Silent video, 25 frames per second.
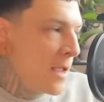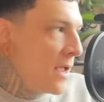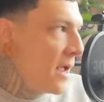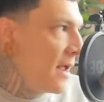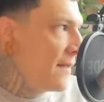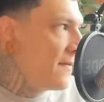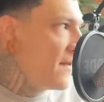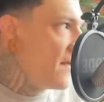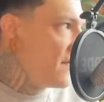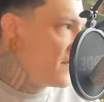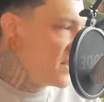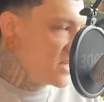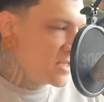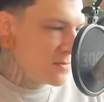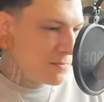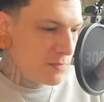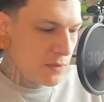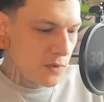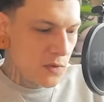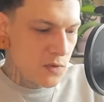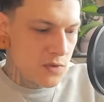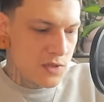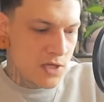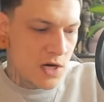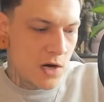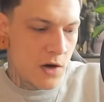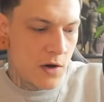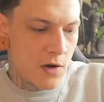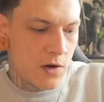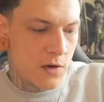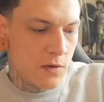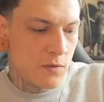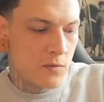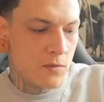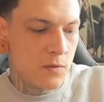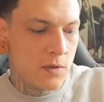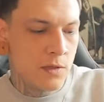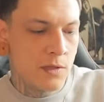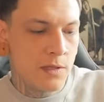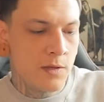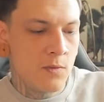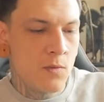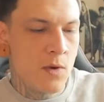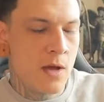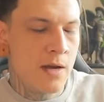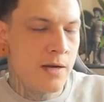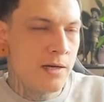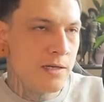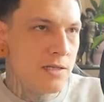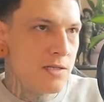And then this blue tarot really
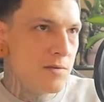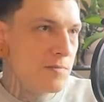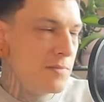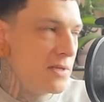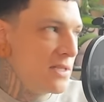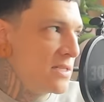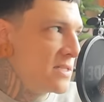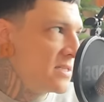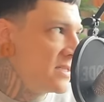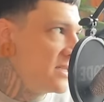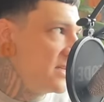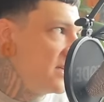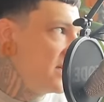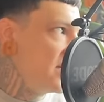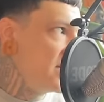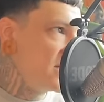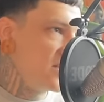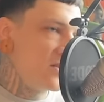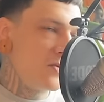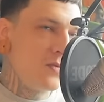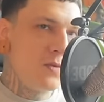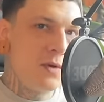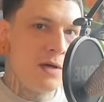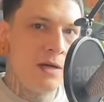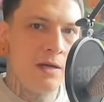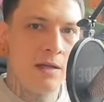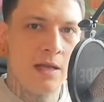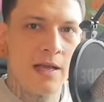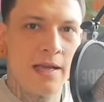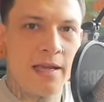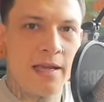wanted to be seen as well.